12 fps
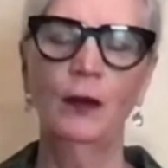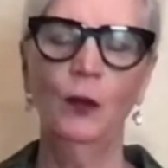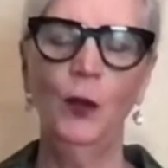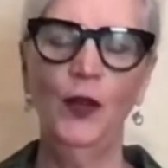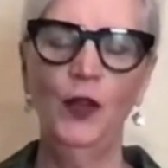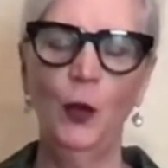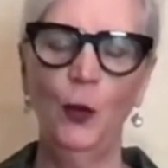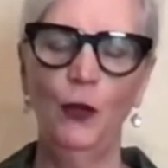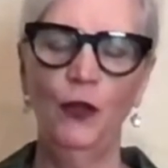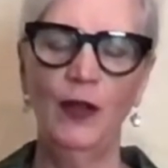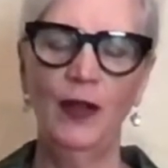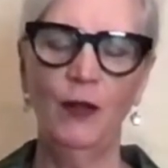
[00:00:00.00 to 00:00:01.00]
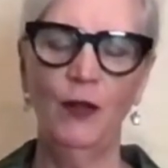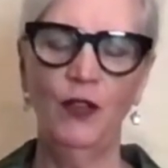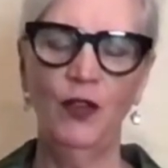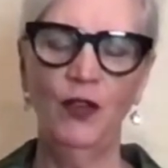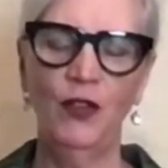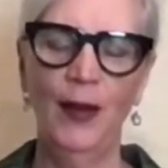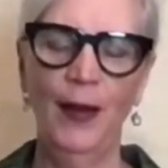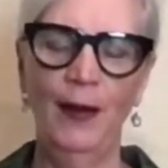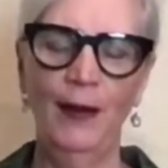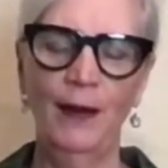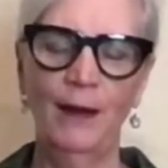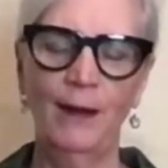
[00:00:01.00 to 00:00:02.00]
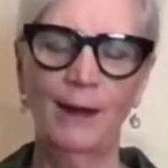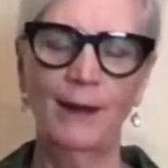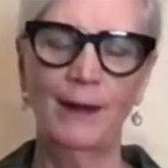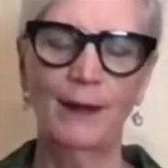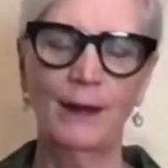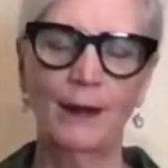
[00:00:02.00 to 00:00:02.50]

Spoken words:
with those gifts and talents?